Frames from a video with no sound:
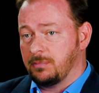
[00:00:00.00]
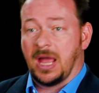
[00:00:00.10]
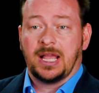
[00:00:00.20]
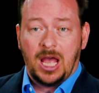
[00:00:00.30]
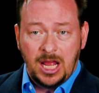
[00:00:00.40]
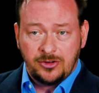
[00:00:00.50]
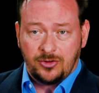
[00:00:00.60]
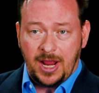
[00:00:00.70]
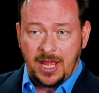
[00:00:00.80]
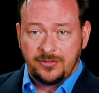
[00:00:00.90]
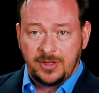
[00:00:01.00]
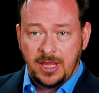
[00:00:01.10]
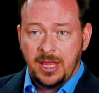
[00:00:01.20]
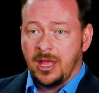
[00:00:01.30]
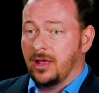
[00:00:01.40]
By contrast,
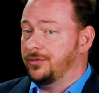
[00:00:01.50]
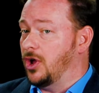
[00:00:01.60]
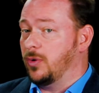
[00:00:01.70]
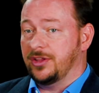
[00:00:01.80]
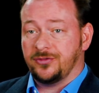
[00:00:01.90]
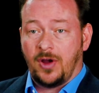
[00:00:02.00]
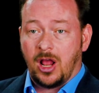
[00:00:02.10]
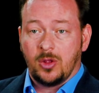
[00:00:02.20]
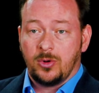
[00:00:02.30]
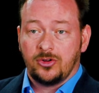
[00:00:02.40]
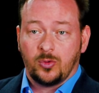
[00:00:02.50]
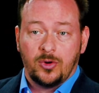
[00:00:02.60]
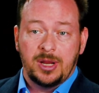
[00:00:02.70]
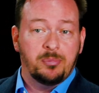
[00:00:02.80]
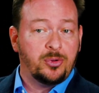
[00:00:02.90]
though his followers
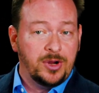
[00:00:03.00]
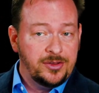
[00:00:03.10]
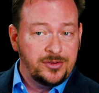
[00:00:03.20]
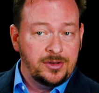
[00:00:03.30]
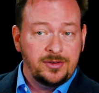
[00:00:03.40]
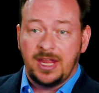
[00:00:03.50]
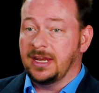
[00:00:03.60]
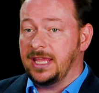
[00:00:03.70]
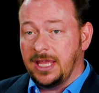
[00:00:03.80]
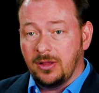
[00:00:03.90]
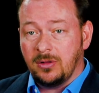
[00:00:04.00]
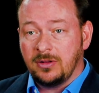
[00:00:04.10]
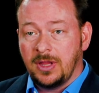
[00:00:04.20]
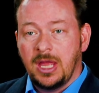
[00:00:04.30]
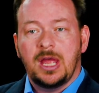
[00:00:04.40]
were imprisoned and
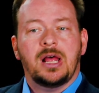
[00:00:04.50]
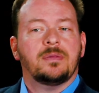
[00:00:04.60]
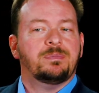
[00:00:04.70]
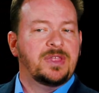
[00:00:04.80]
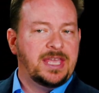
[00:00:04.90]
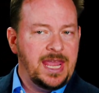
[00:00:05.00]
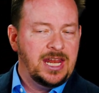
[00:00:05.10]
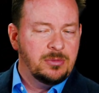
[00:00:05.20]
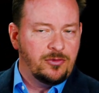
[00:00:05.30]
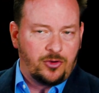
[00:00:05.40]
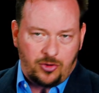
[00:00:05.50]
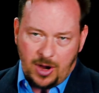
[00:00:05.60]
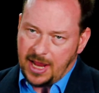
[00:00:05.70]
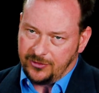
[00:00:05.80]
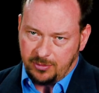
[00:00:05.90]
killed, the kingdom of
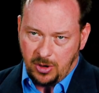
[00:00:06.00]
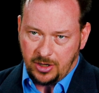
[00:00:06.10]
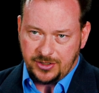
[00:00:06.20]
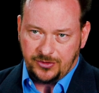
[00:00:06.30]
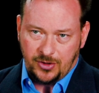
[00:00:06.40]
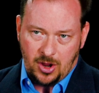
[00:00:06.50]
Christ marches